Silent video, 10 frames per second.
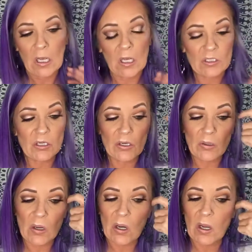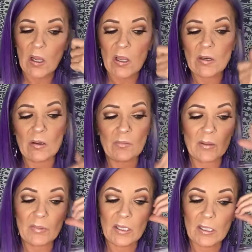I'll show you on
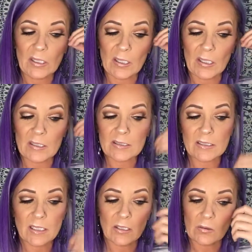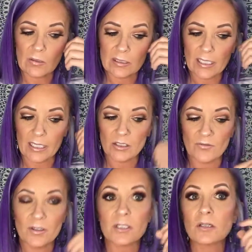my pinky, I guess, because I know this
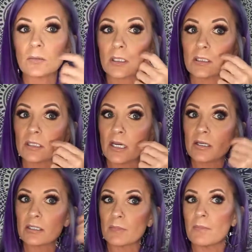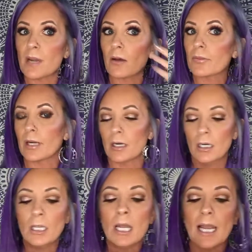edge fits. Oh my God, this hair is in my mouth there.
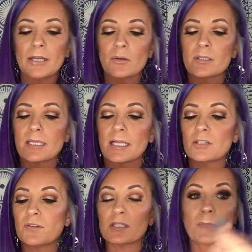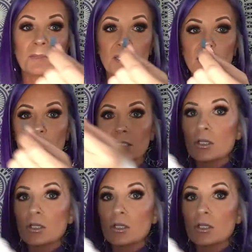I know this edge fits my pinky.